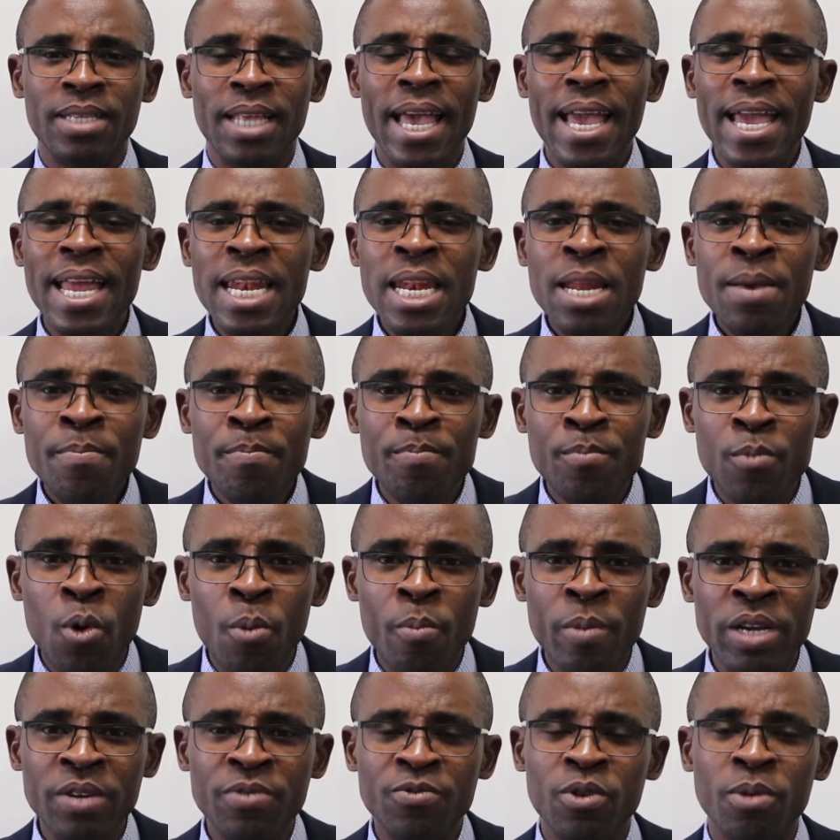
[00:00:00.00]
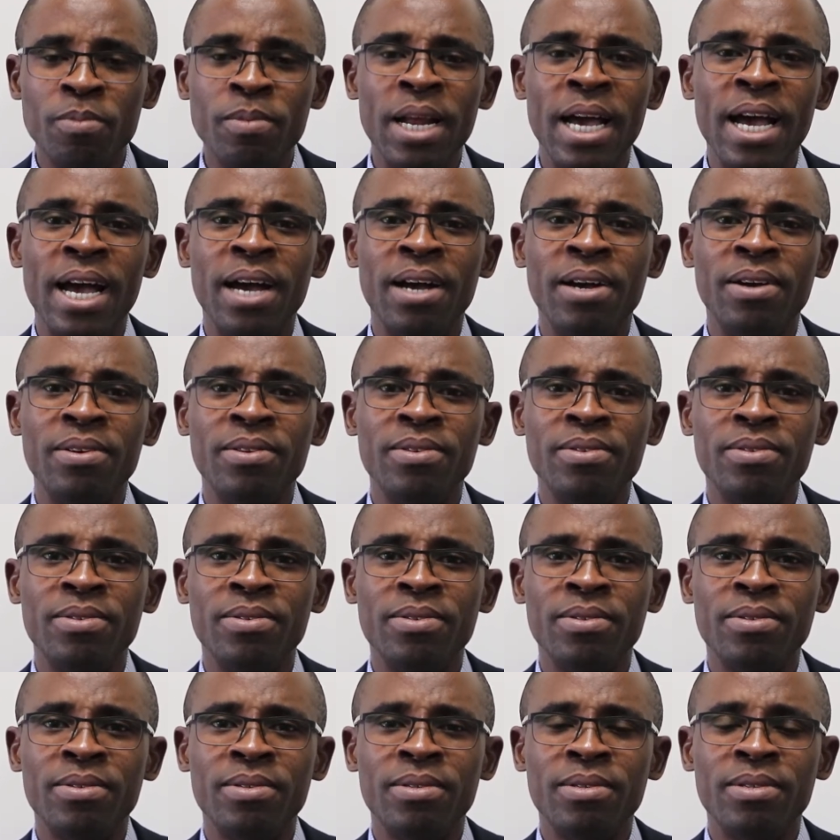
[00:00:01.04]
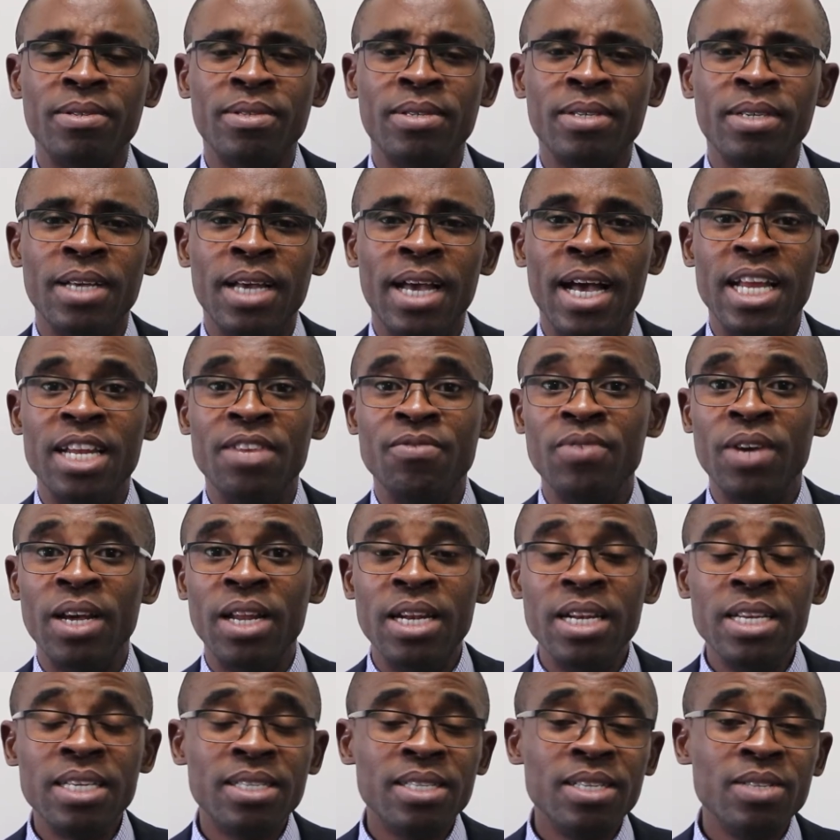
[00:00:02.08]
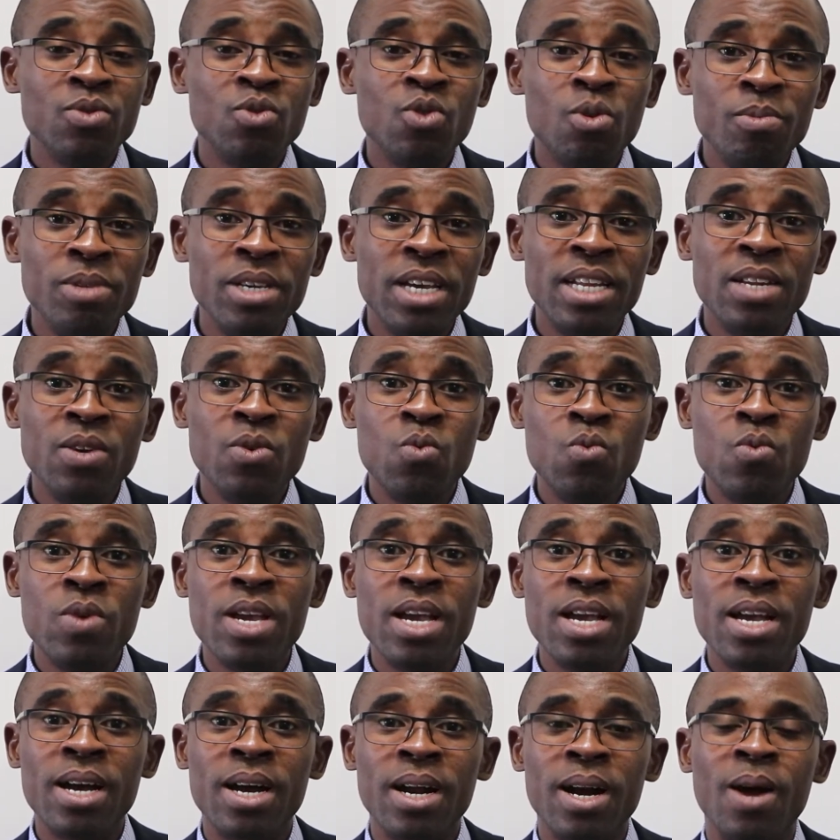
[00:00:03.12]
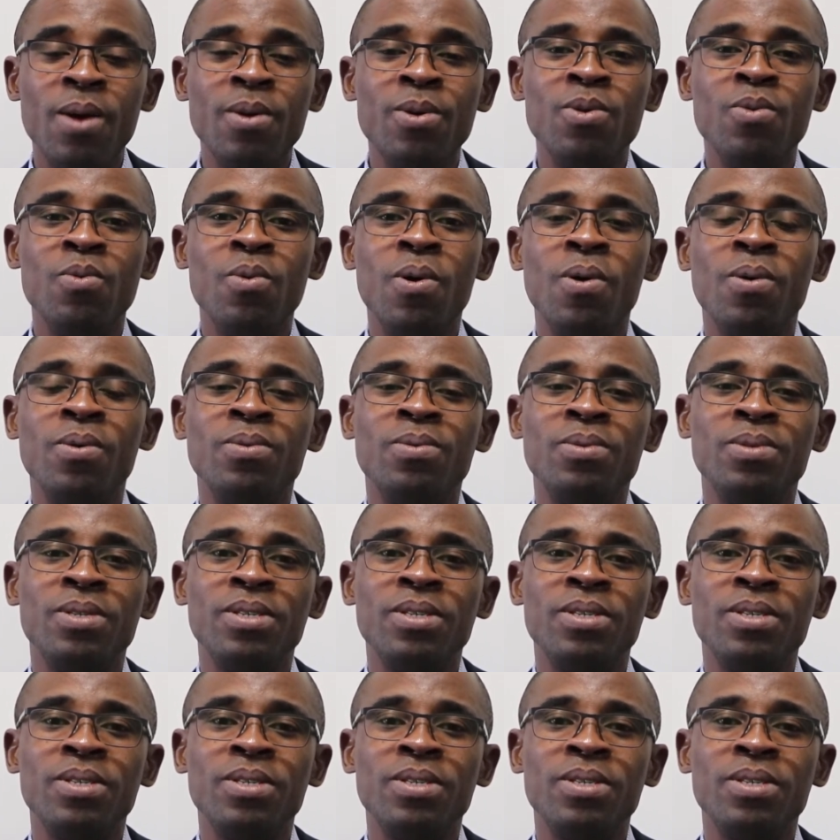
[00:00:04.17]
any moment from now? And if you are listening to me anywhere around the world,